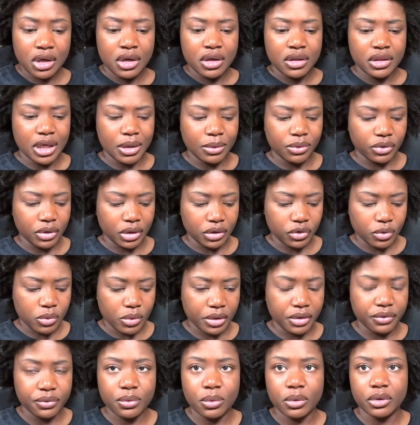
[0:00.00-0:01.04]
that was like
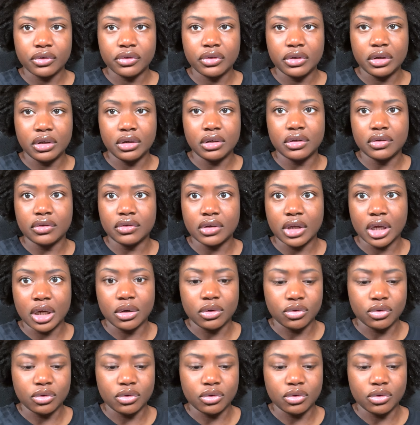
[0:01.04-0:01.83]
2014 it's now